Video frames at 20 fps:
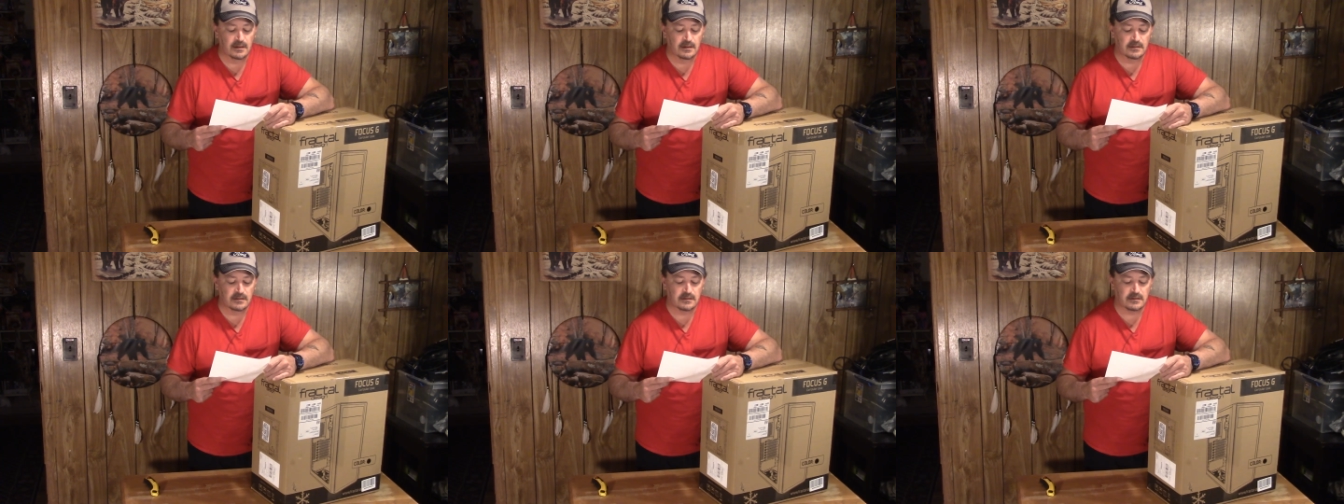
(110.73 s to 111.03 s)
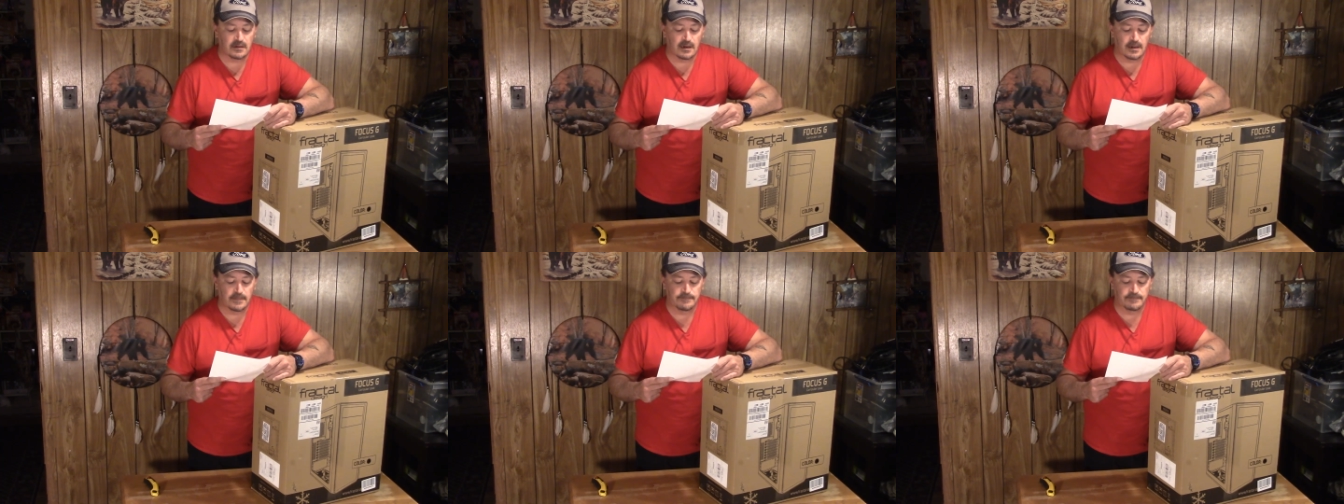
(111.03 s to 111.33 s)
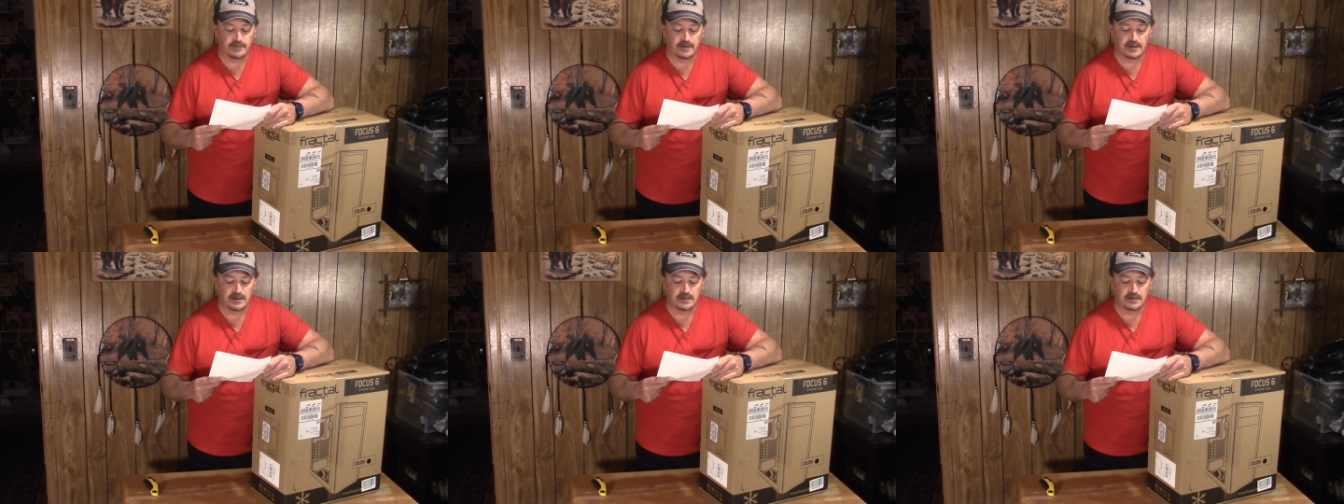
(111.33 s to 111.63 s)
The top
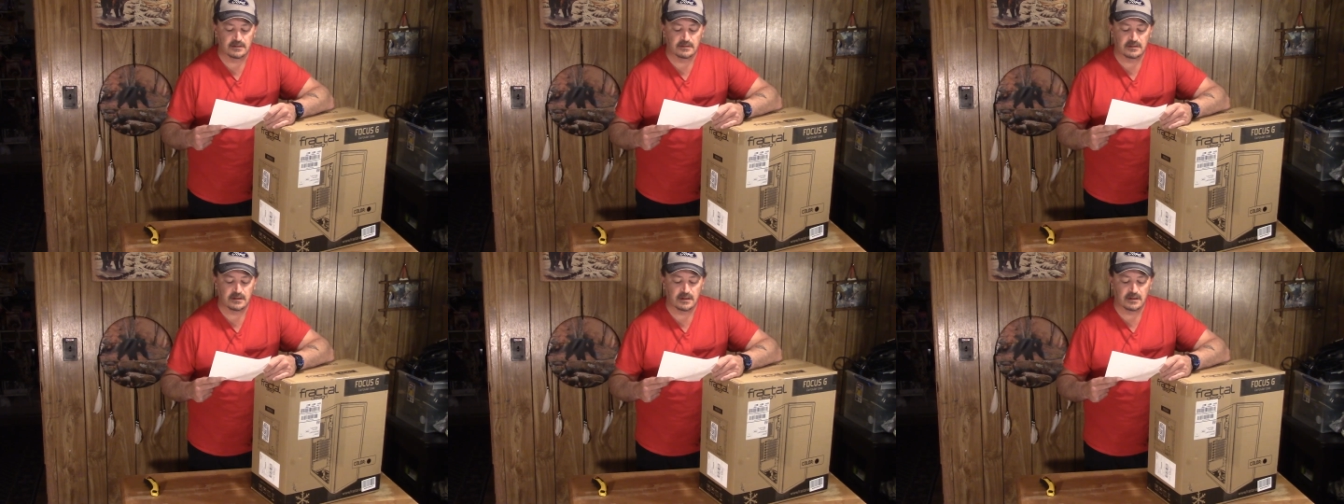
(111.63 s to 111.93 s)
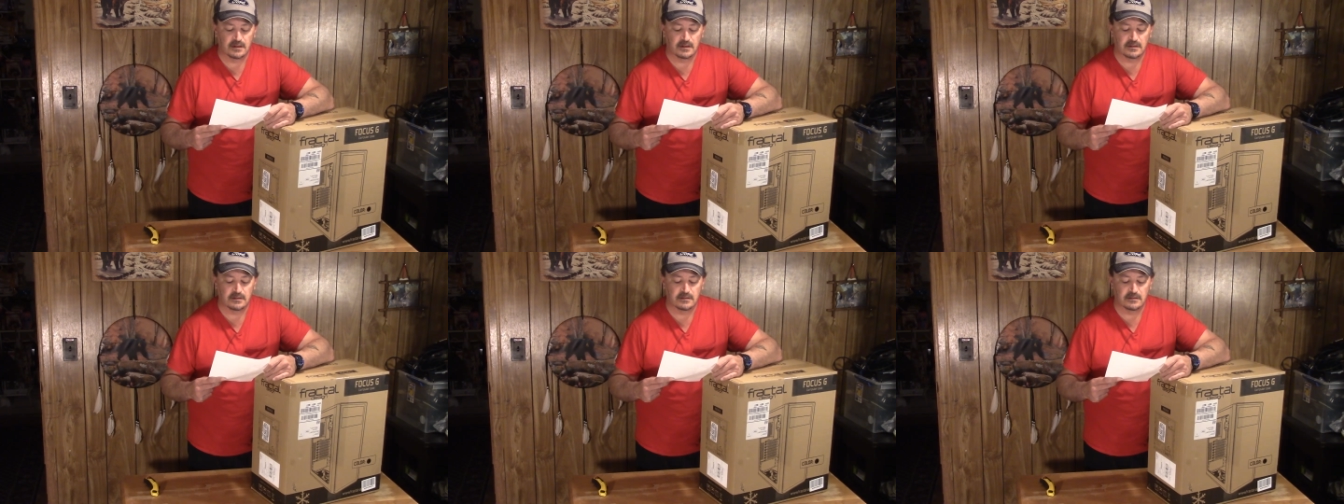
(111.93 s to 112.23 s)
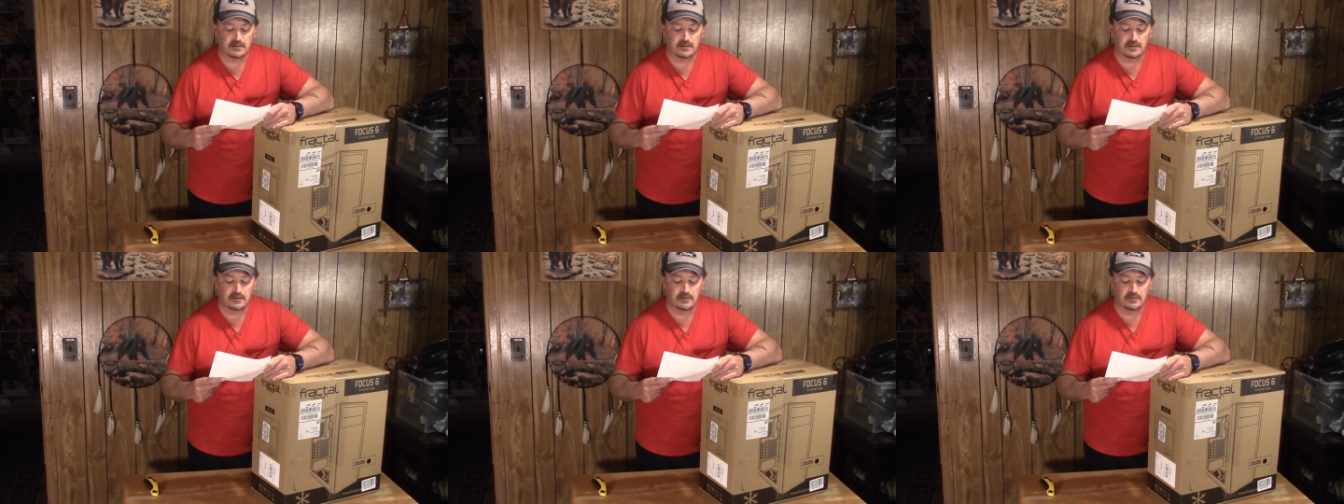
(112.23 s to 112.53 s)
fan is a
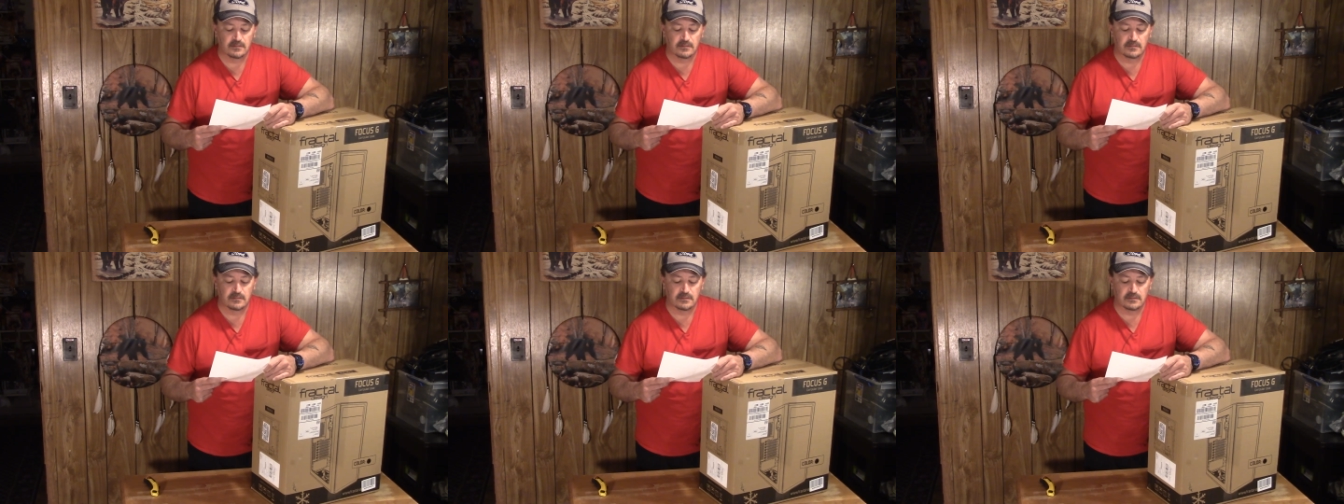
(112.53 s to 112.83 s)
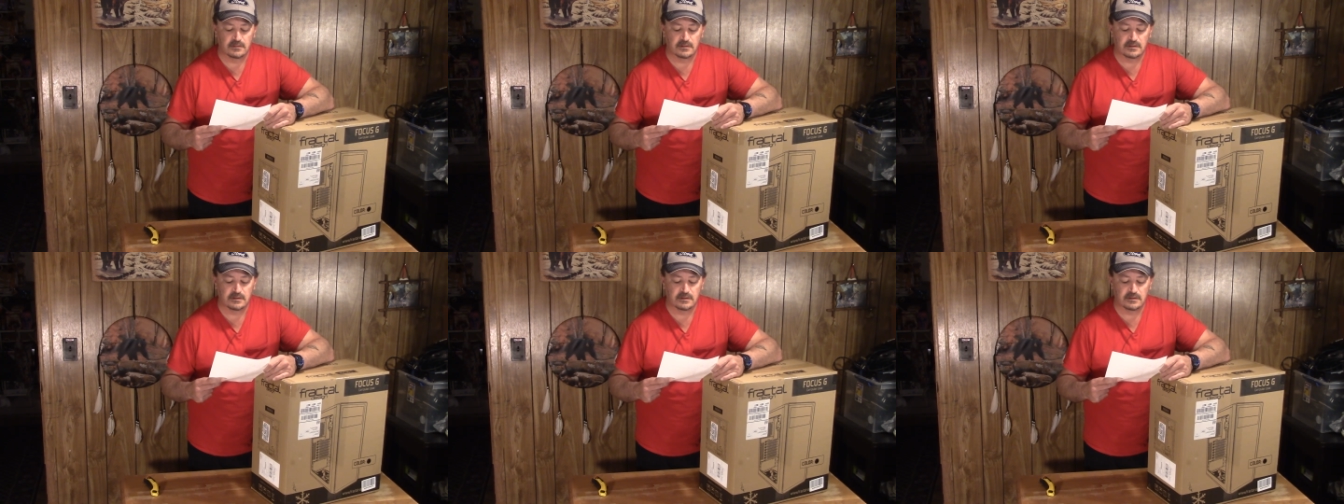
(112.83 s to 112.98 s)
two,